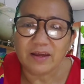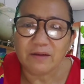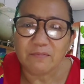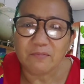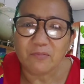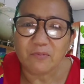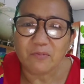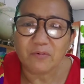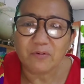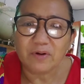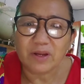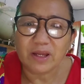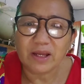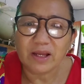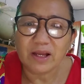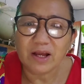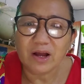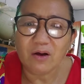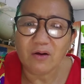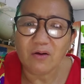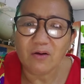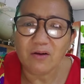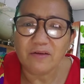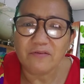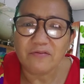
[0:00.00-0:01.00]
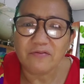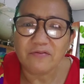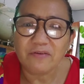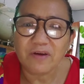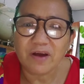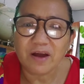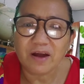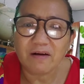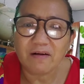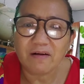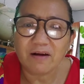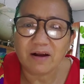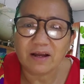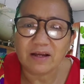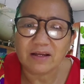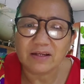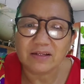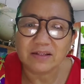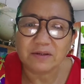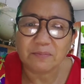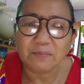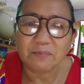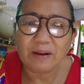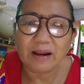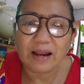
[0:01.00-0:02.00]
Moringa oleifera
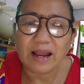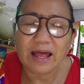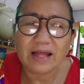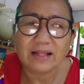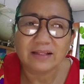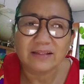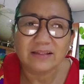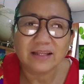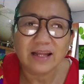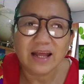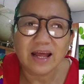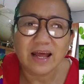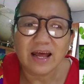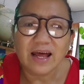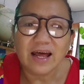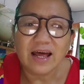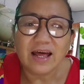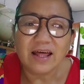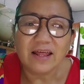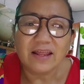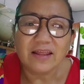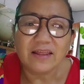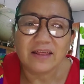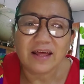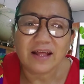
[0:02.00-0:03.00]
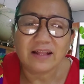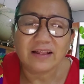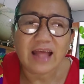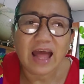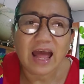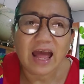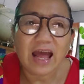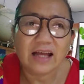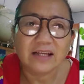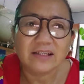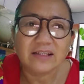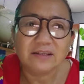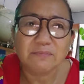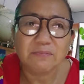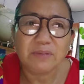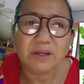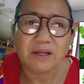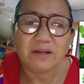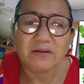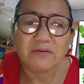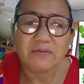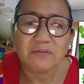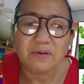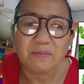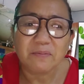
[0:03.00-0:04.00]
is a plant that has
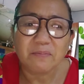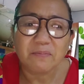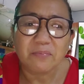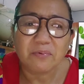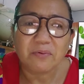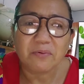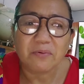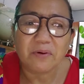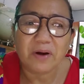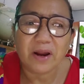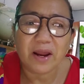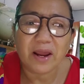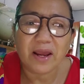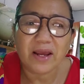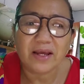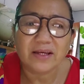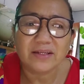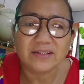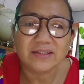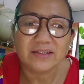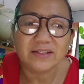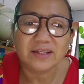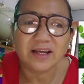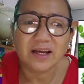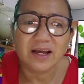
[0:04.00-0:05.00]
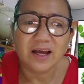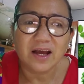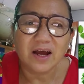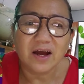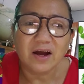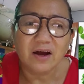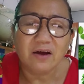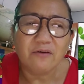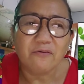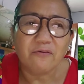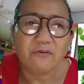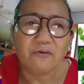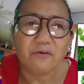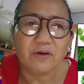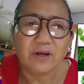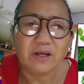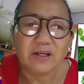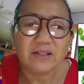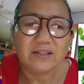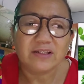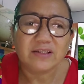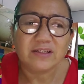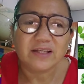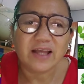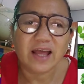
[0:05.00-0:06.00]
been praised for
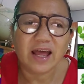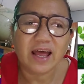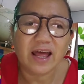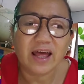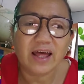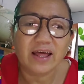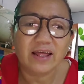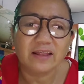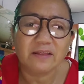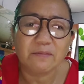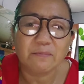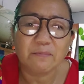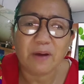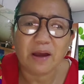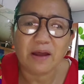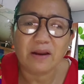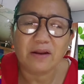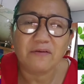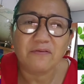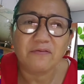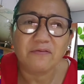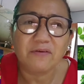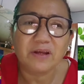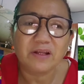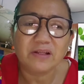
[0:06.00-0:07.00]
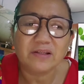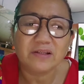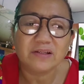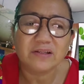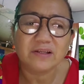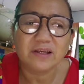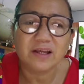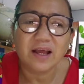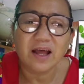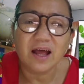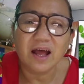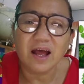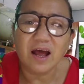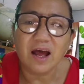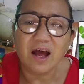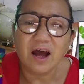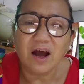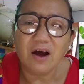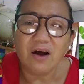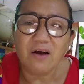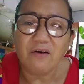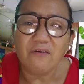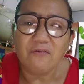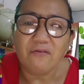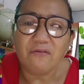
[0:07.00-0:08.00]
its health benefits
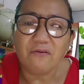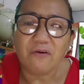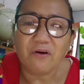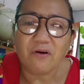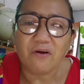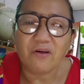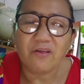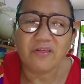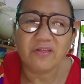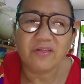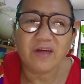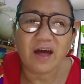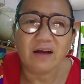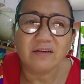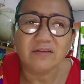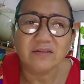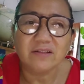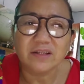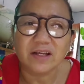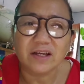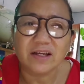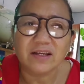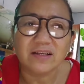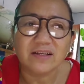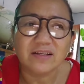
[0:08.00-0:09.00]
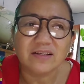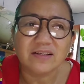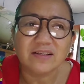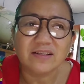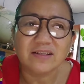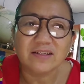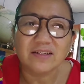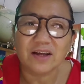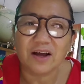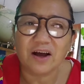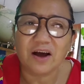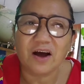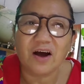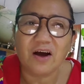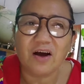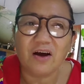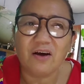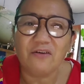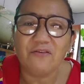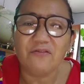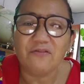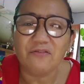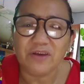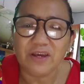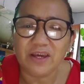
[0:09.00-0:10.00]
for thousands
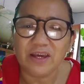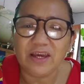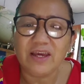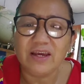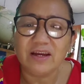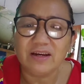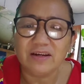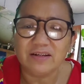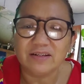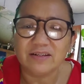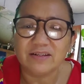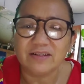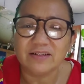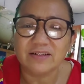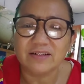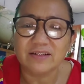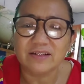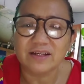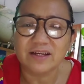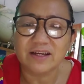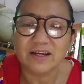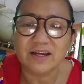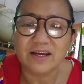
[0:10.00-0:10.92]
of years.